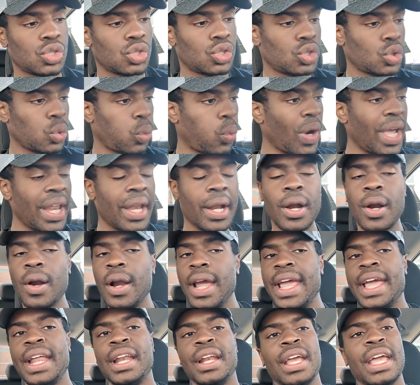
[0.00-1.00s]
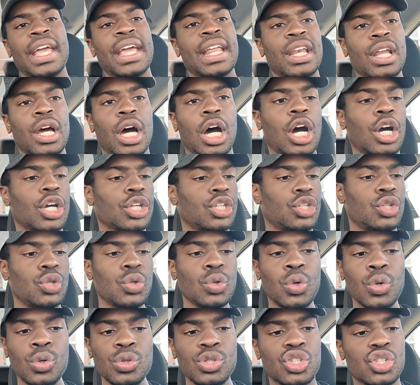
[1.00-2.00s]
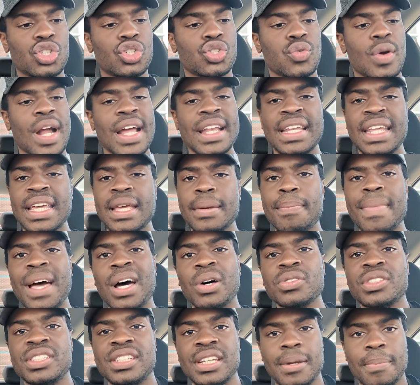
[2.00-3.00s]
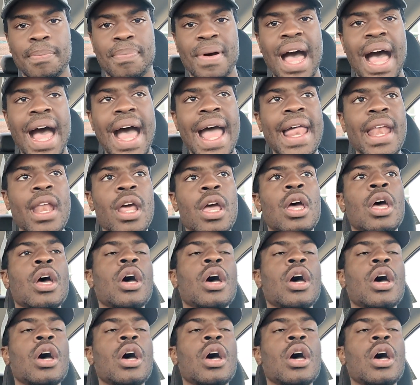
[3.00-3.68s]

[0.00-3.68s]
Twitter in, in a huge trending melting pot,